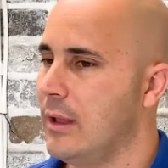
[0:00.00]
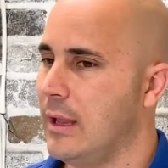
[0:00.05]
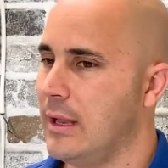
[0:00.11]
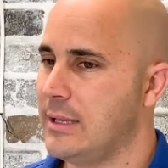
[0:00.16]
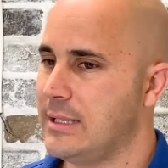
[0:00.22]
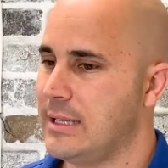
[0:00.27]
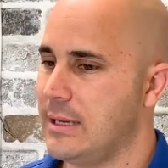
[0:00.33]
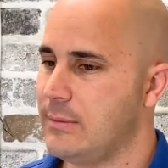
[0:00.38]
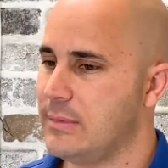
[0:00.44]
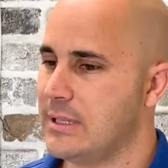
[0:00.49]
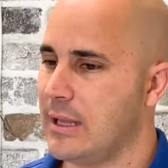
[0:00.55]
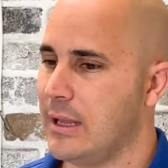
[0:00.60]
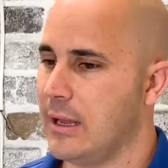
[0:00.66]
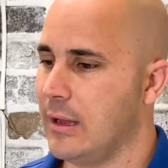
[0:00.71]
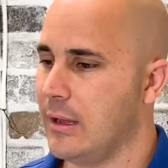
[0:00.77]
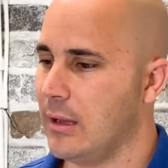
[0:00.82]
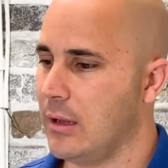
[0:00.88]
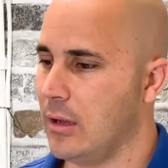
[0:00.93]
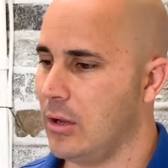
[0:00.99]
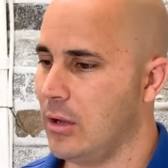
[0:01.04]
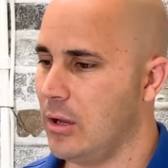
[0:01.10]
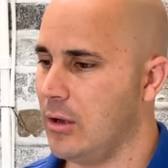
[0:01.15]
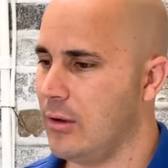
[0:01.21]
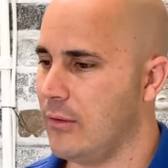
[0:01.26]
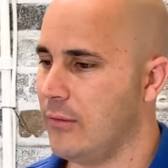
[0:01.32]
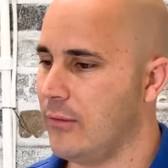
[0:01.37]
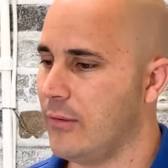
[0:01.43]
it seems like,
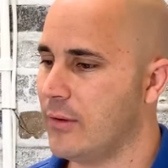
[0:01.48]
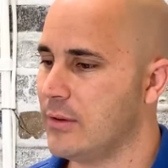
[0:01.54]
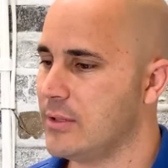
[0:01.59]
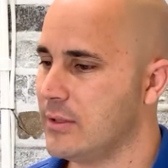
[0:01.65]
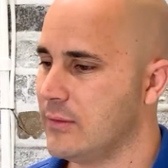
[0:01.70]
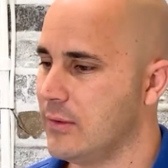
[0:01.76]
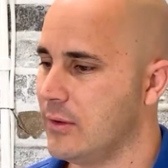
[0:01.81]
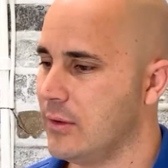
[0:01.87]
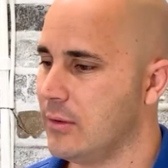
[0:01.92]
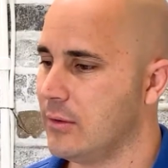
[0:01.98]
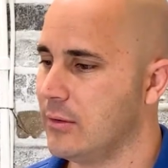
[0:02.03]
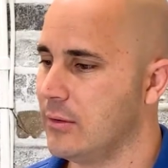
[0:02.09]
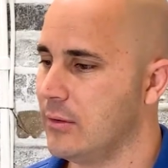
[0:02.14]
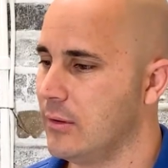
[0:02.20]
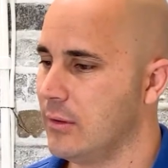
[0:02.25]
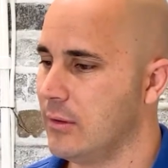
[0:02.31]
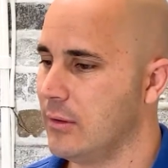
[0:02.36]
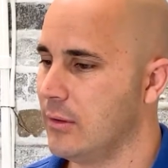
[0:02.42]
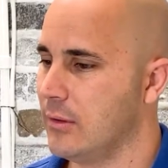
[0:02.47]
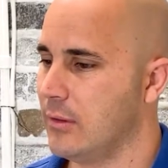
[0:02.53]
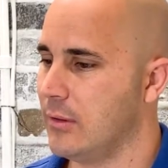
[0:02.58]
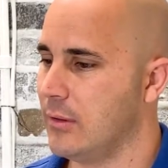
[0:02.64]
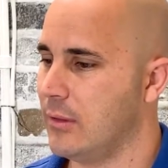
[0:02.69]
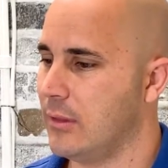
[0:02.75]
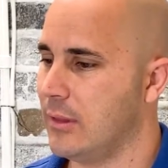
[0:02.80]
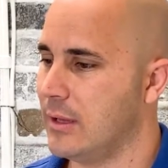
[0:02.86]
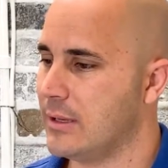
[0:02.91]
first of all,
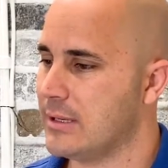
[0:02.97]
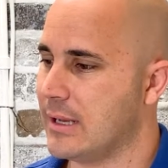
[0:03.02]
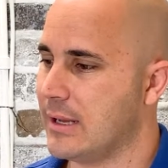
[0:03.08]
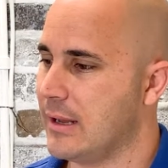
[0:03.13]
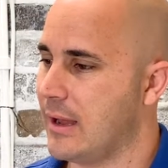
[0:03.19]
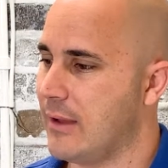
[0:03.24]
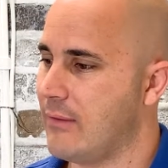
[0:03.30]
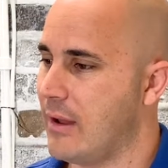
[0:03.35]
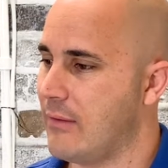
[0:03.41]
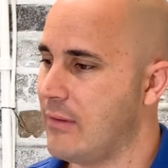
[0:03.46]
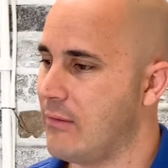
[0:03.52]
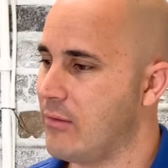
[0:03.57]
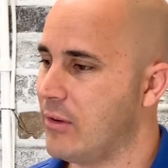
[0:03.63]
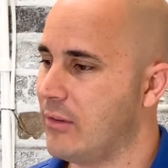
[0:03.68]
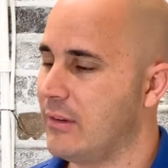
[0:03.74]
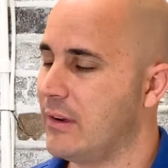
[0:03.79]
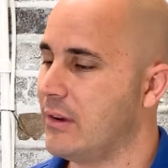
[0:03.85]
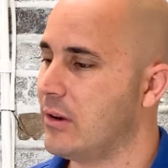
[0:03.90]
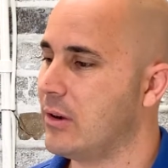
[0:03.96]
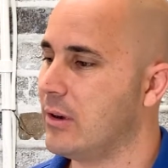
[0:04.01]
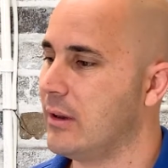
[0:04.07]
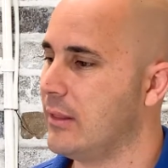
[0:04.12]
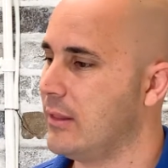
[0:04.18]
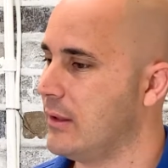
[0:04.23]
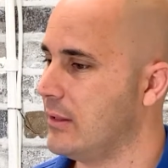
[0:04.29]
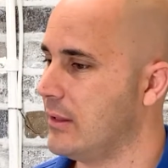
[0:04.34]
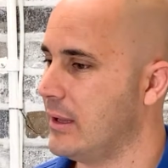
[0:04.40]
that's not, I've never even heard
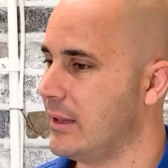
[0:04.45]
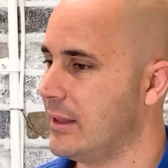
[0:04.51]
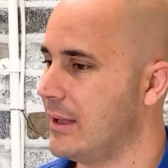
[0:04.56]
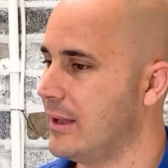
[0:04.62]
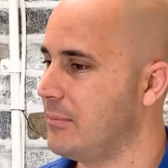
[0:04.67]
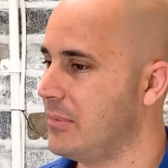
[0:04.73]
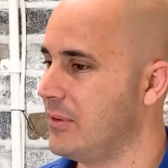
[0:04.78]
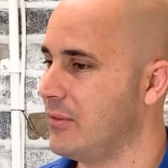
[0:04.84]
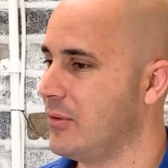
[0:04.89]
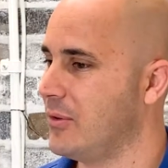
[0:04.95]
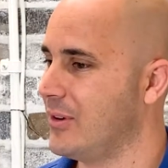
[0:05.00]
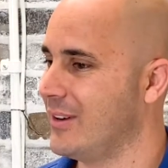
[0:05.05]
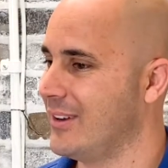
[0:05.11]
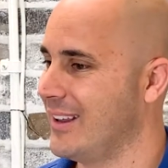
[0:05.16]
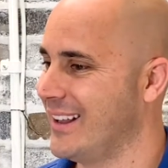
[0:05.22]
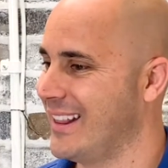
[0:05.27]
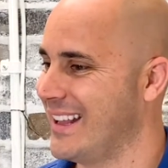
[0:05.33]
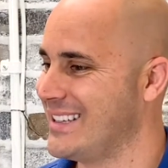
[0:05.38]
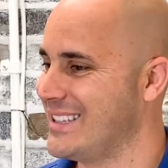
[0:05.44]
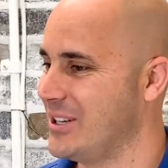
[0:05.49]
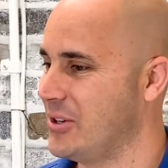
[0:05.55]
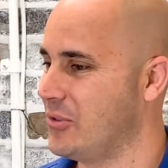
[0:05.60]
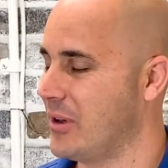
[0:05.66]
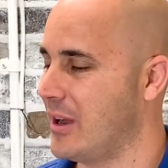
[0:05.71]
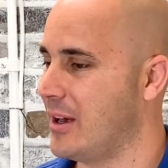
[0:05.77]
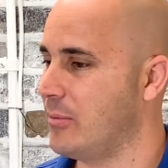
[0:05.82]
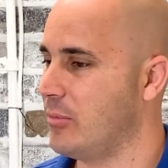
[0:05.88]
anything like that before. Like, that's
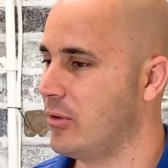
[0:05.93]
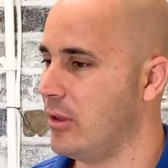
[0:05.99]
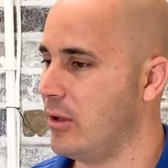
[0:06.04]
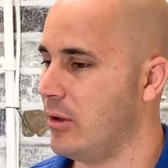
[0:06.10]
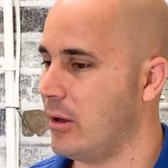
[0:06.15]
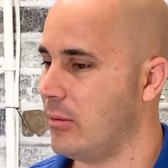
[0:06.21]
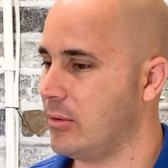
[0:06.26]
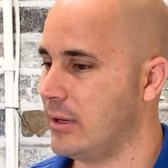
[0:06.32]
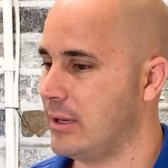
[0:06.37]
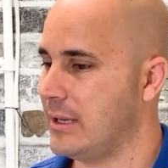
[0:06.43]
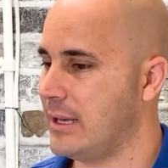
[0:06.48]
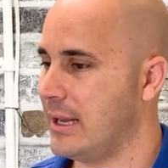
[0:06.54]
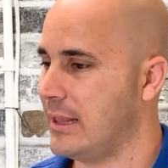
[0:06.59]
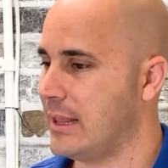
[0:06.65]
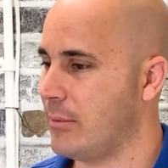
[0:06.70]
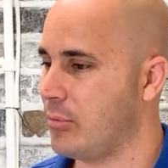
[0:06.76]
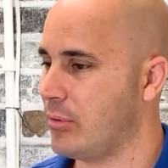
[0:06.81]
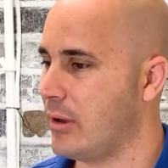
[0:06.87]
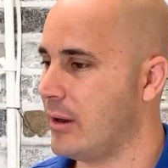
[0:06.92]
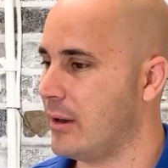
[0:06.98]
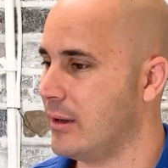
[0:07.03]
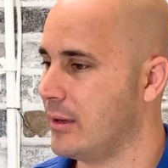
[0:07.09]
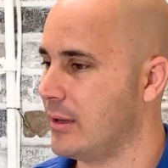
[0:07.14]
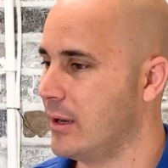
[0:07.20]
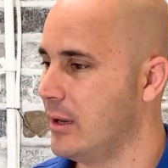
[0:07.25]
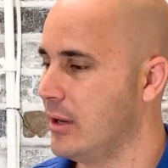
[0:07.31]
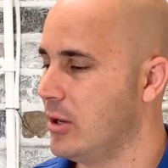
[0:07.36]
incredible that you're able to take that
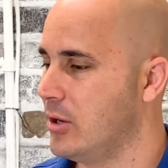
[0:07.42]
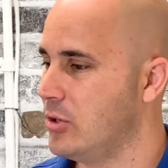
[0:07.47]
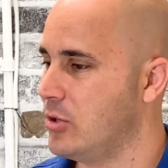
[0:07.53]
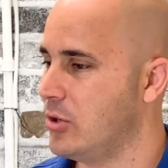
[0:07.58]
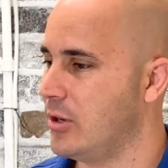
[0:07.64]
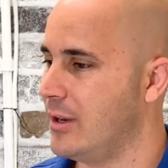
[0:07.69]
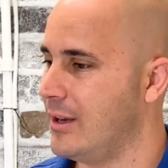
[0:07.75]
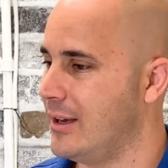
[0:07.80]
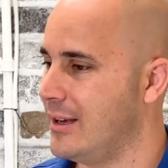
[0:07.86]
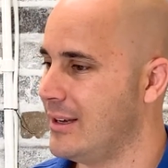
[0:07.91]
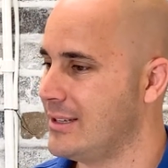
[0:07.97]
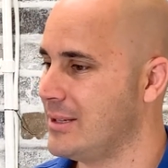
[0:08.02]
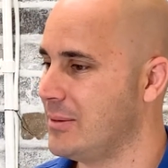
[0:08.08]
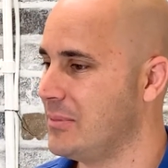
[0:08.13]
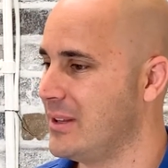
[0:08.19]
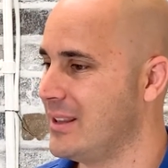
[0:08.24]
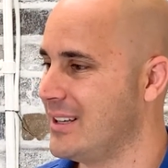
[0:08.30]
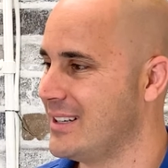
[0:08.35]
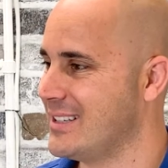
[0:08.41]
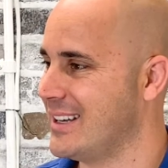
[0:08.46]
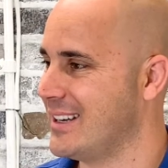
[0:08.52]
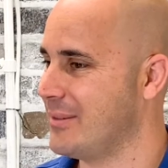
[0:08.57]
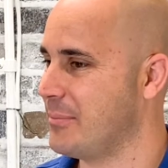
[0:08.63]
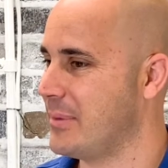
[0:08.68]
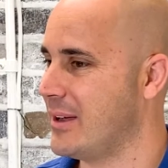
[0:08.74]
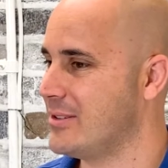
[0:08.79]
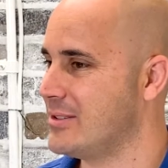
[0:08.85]
product, turn it into something that's like a
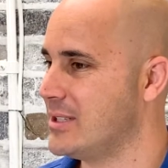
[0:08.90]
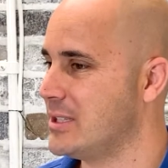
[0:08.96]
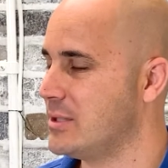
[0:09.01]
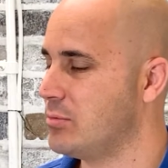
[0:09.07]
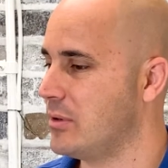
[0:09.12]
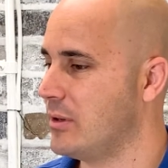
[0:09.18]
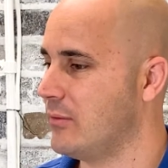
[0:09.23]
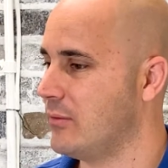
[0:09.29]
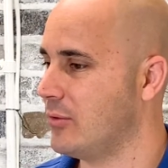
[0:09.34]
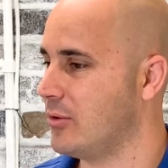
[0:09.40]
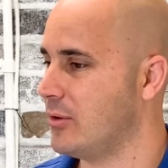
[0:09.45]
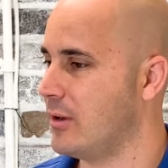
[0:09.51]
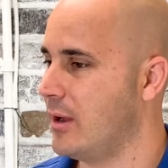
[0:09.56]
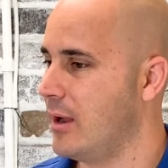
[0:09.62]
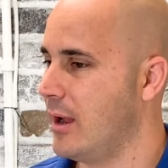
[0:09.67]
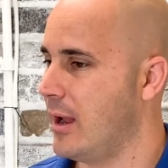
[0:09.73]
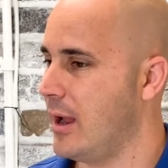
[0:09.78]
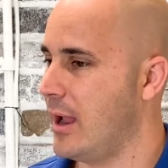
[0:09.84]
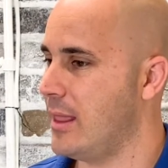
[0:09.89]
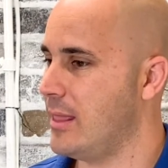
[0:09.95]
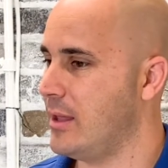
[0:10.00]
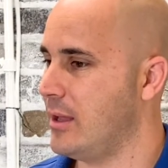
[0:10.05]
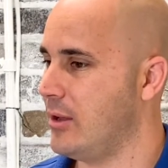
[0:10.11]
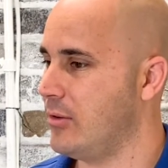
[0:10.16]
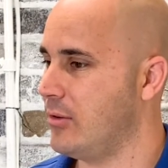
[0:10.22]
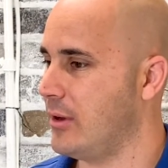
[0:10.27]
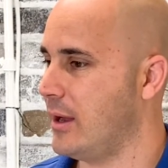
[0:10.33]
bouncy spring floor, and
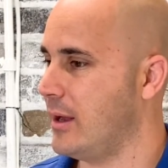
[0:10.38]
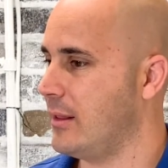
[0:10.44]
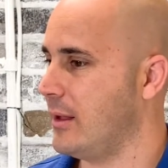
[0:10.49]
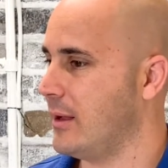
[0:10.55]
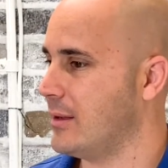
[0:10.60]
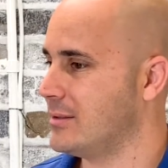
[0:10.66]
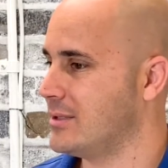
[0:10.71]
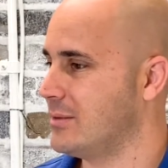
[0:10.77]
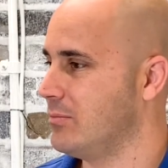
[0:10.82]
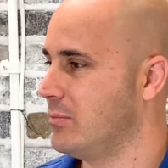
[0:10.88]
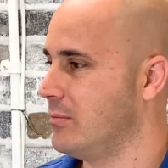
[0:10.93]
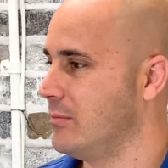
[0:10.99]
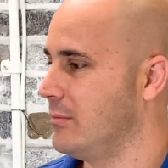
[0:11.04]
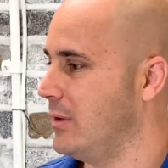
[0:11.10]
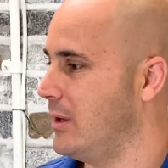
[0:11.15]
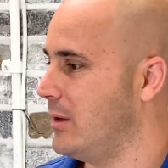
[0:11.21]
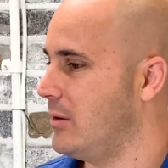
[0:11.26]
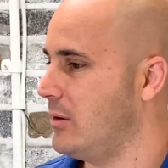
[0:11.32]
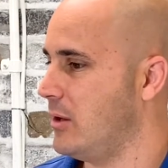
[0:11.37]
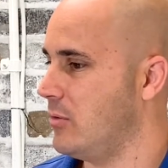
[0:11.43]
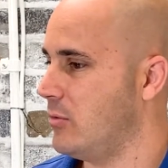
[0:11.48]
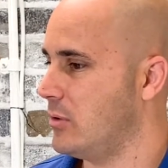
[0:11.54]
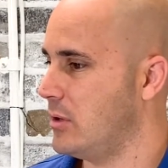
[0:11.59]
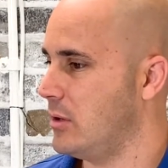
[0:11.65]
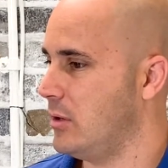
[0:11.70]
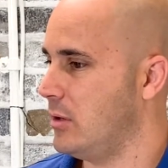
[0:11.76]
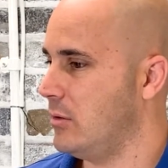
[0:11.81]
then create like you
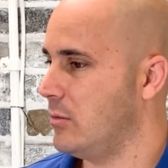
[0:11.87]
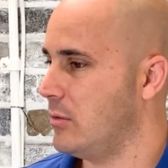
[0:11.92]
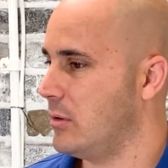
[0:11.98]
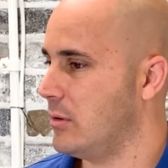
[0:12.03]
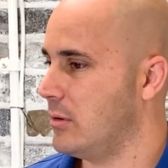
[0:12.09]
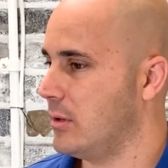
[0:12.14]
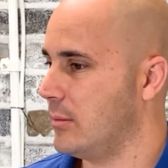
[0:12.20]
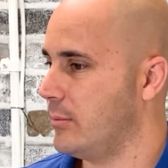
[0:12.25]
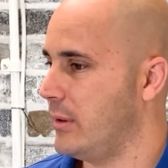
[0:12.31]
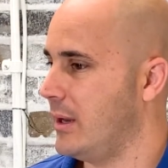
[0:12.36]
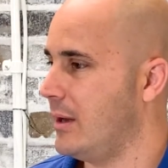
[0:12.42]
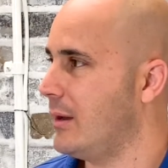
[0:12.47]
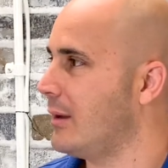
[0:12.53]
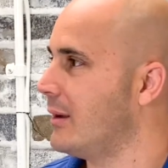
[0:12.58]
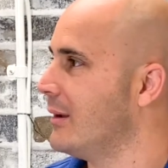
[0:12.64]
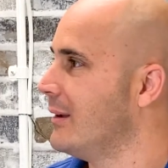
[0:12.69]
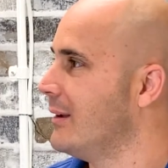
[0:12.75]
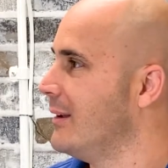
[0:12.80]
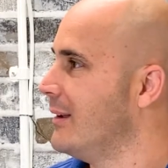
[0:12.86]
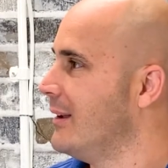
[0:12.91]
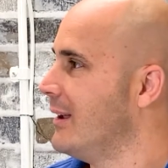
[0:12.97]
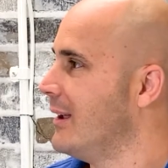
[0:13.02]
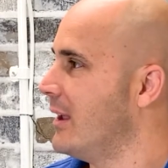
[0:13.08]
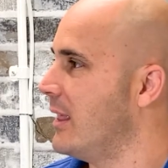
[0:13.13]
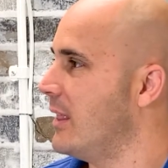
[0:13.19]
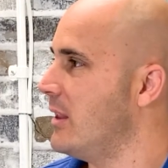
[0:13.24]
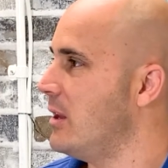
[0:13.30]
were competing. Yeah.
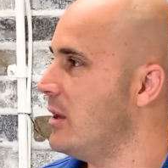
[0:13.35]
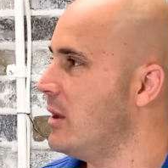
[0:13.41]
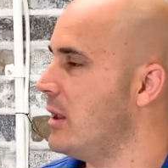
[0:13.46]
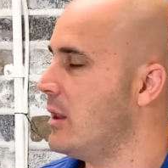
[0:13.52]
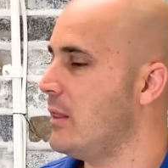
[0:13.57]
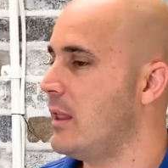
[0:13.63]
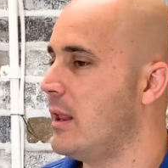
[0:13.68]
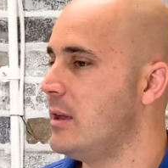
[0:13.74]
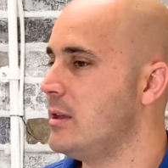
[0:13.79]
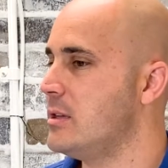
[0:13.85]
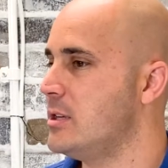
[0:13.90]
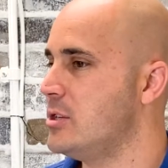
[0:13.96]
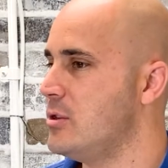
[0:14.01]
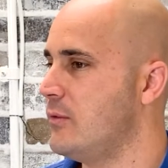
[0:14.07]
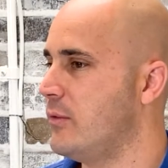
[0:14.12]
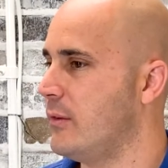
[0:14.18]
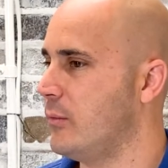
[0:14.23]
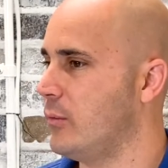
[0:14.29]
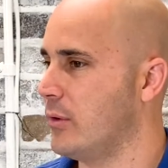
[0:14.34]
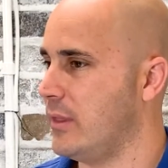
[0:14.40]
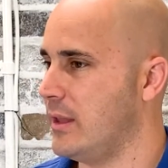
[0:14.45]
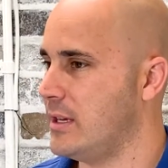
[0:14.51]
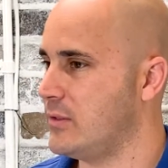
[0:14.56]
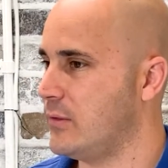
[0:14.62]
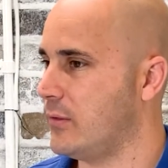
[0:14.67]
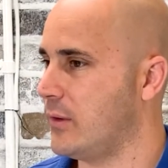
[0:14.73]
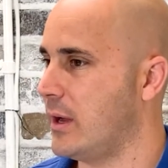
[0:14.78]
And then were
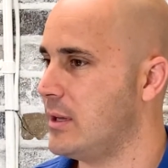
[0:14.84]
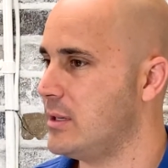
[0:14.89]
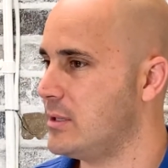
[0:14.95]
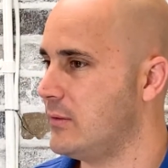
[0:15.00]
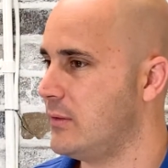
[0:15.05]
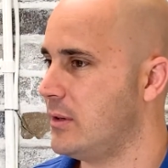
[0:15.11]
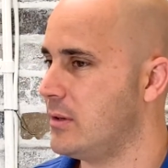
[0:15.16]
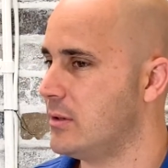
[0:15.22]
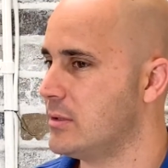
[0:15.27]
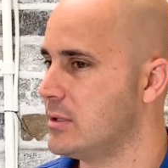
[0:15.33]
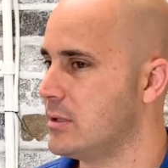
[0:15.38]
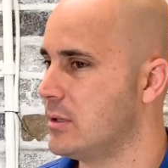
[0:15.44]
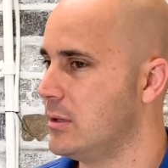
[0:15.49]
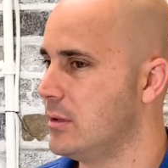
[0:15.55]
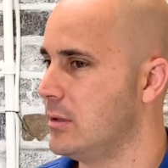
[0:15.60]
these friends of yours?